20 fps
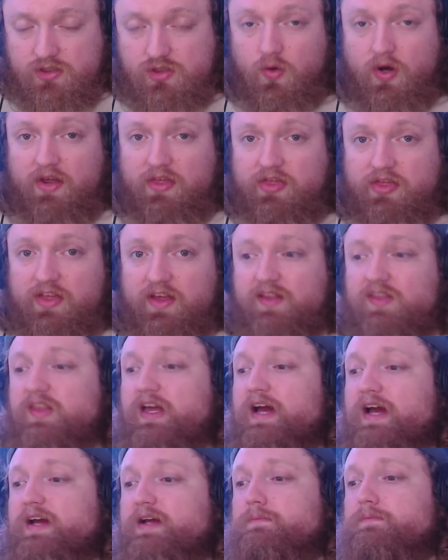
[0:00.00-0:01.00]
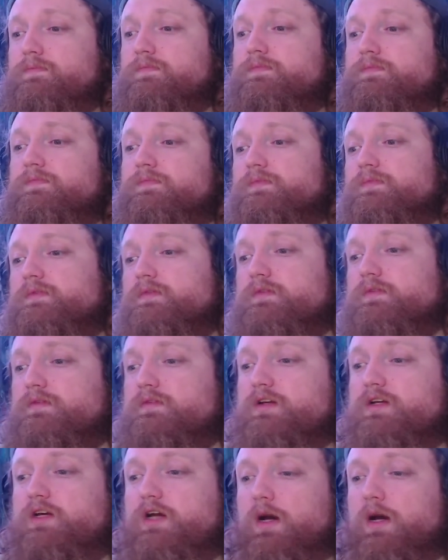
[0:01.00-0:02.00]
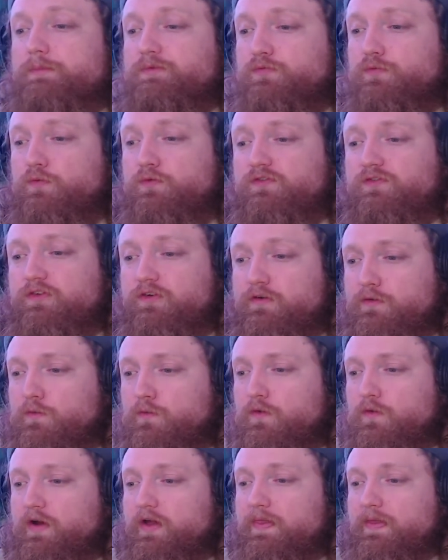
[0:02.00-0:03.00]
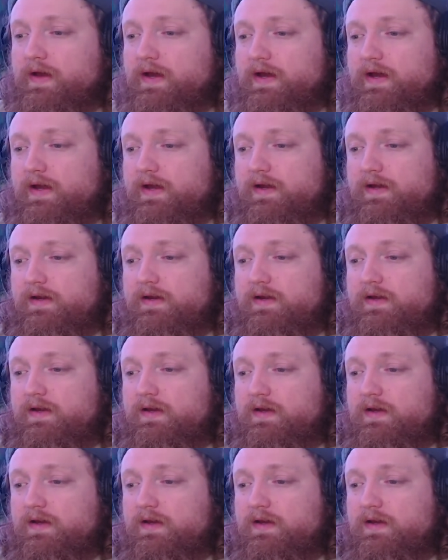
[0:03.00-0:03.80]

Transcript: So I think that comes full circle in that